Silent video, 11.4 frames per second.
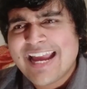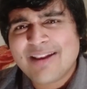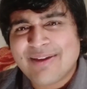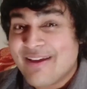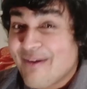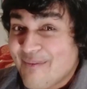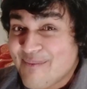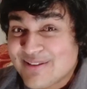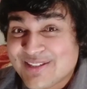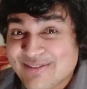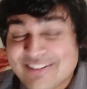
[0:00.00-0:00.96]
Anyway,
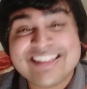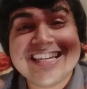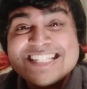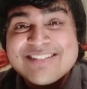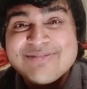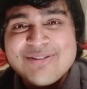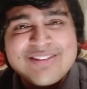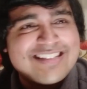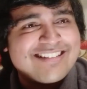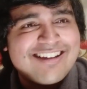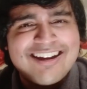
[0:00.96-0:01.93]
once you've done the interview,
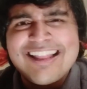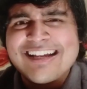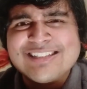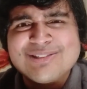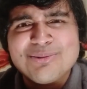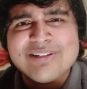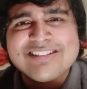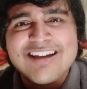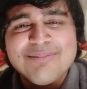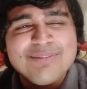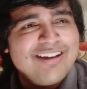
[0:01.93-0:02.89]
this is kind of like a story
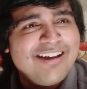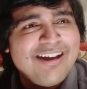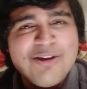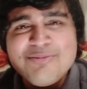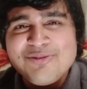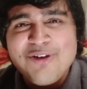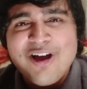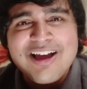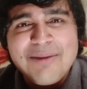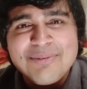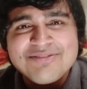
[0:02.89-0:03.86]
time. Uh, I hope you've got
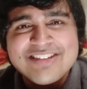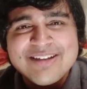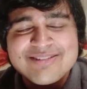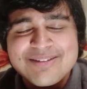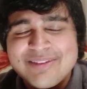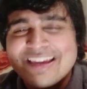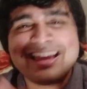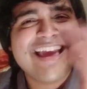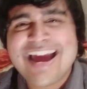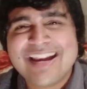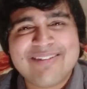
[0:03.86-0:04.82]
a cup of tea or something.
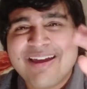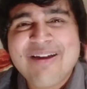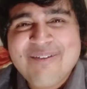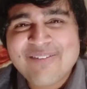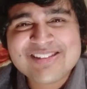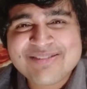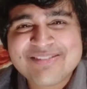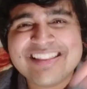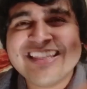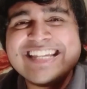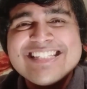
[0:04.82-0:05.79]
Anyway, once you've
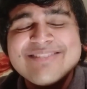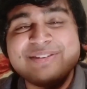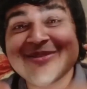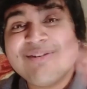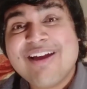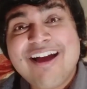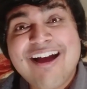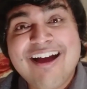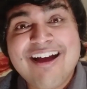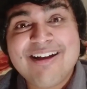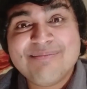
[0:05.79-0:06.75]
done the interview,
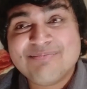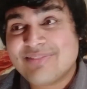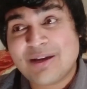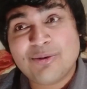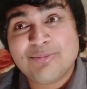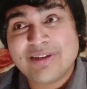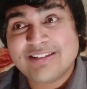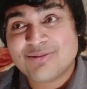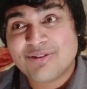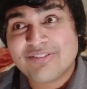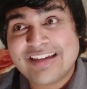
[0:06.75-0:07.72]
um, that will be
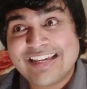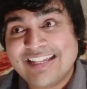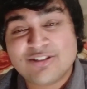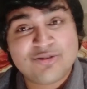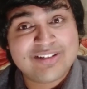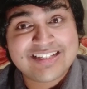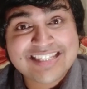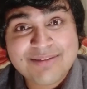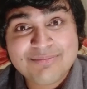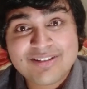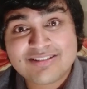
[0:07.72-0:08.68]
sort of uh, during
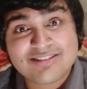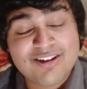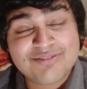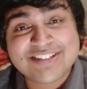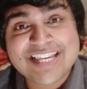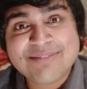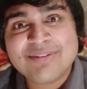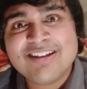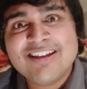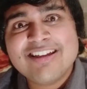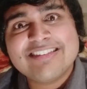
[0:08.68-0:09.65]
December, start of
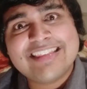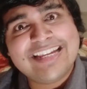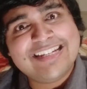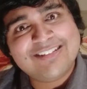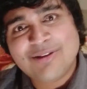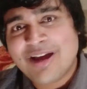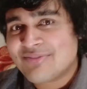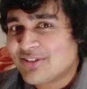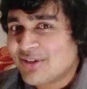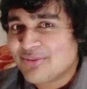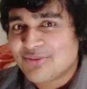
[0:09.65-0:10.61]
December. Then you have
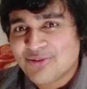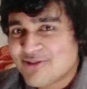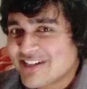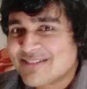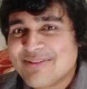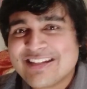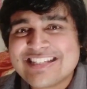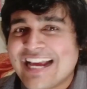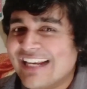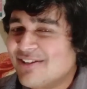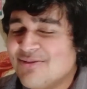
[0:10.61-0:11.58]
to go through Christmas
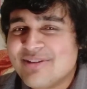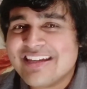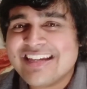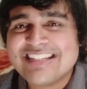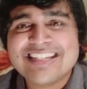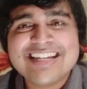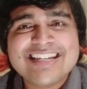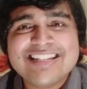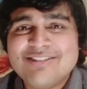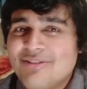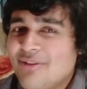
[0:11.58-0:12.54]
and New Year's,
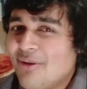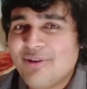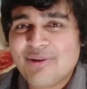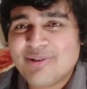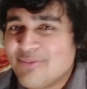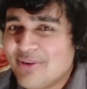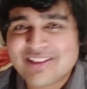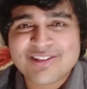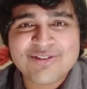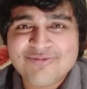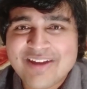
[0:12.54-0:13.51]
not knowing
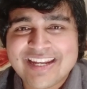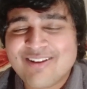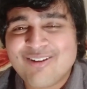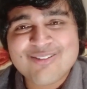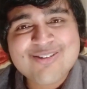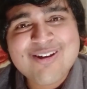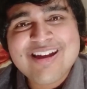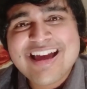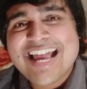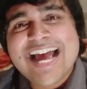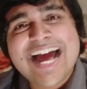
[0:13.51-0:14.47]
whether you've made it or not.
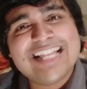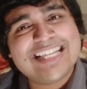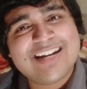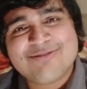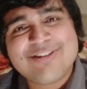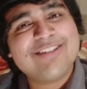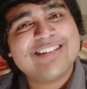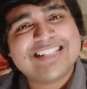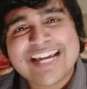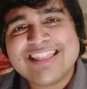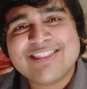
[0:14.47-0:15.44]
And then around
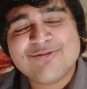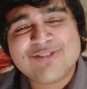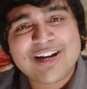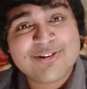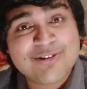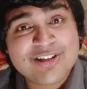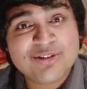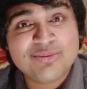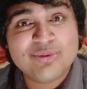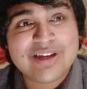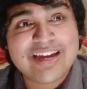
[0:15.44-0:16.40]
the 10th of January,
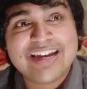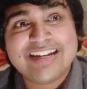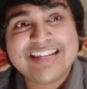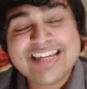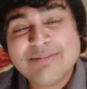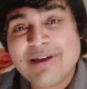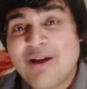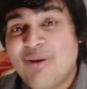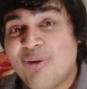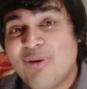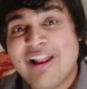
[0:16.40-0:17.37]
you will get an
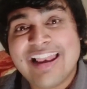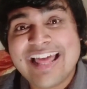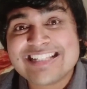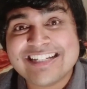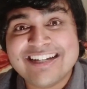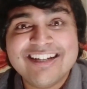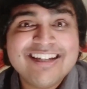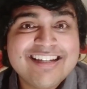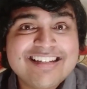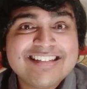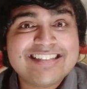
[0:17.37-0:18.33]
email or a letter
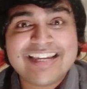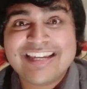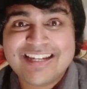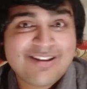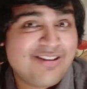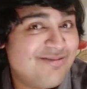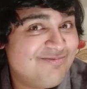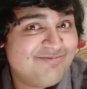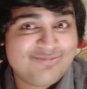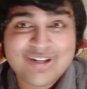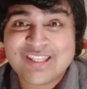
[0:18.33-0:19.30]
saying
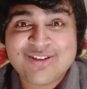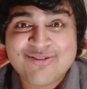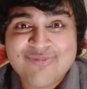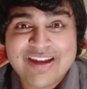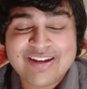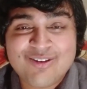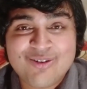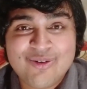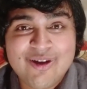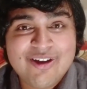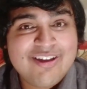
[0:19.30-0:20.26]
whether you've made it or
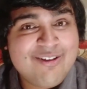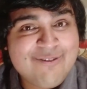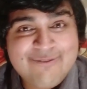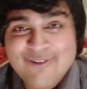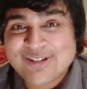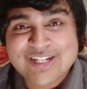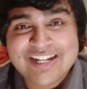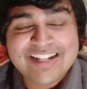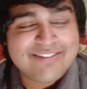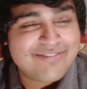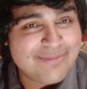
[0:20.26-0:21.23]
not.
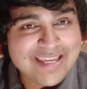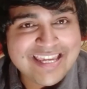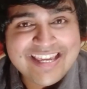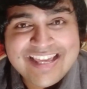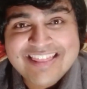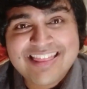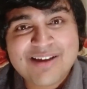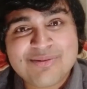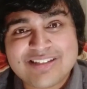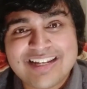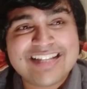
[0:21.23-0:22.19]
Fortunately for me, that
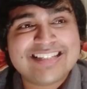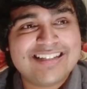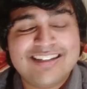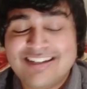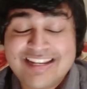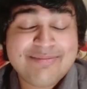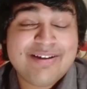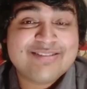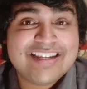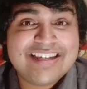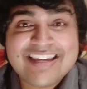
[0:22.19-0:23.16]
was a letter, uh, an email
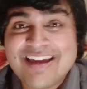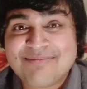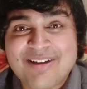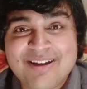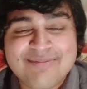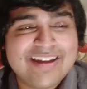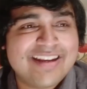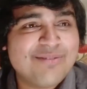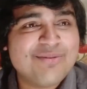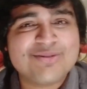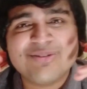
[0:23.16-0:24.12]
saying, "Yep, I made
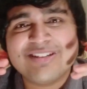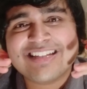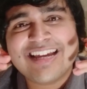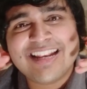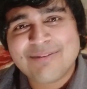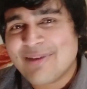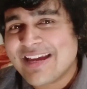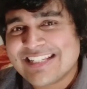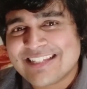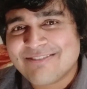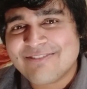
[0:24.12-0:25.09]
it," which was an
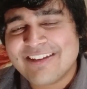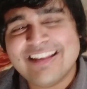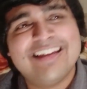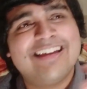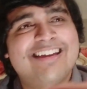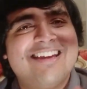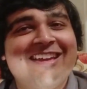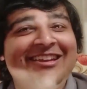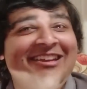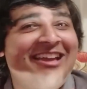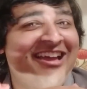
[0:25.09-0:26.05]
amazing feeling.
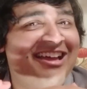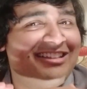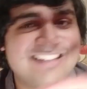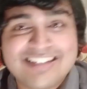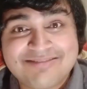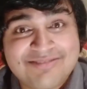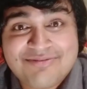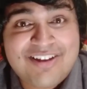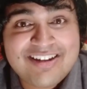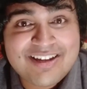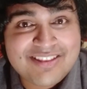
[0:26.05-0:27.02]
Uh, to, to
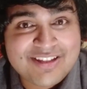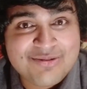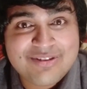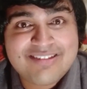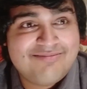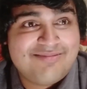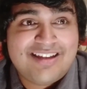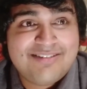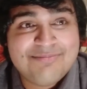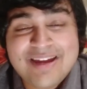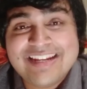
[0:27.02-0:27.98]
find out that you
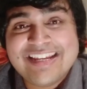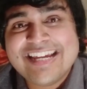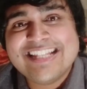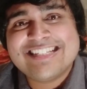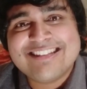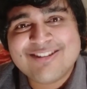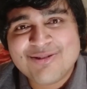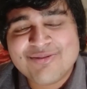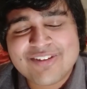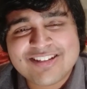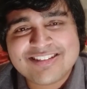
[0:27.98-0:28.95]
had made it into the
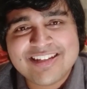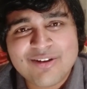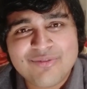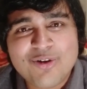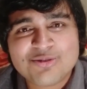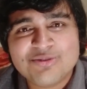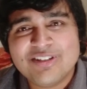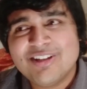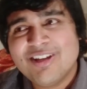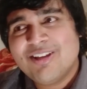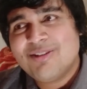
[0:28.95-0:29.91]
University of
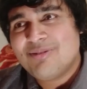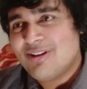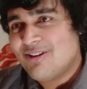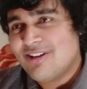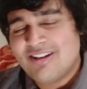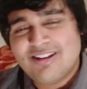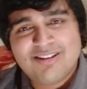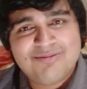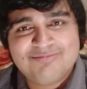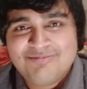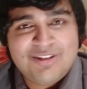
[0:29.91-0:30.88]
Oxford,
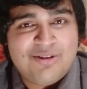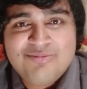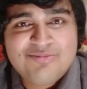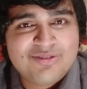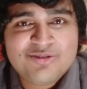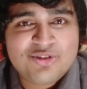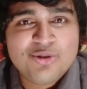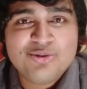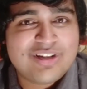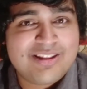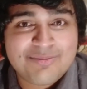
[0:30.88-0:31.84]
um, you know,
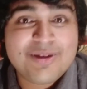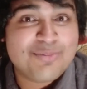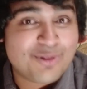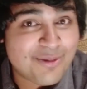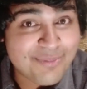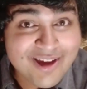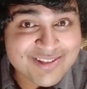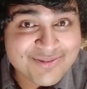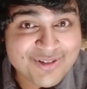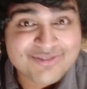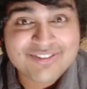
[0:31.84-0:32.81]
usually the people that apply
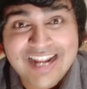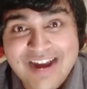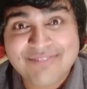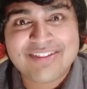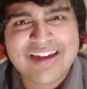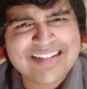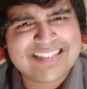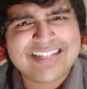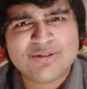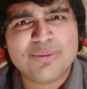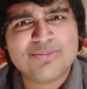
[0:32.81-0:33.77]
to Oxford have that as
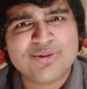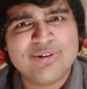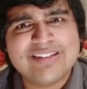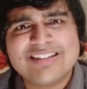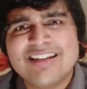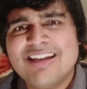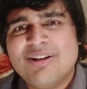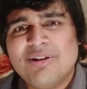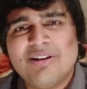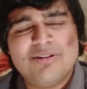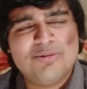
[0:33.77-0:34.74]
their top choice
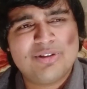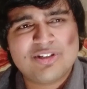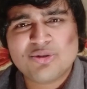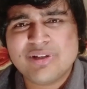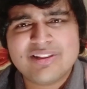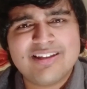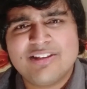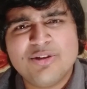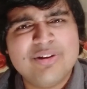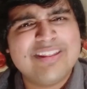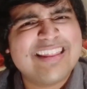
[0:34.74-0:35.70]
uh, or the choice, the
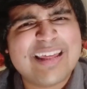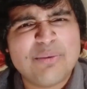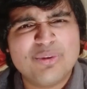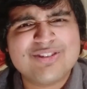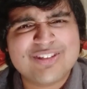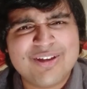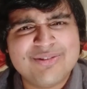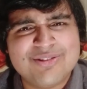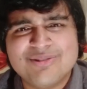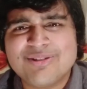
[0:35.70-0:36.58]
uni that they want to go to.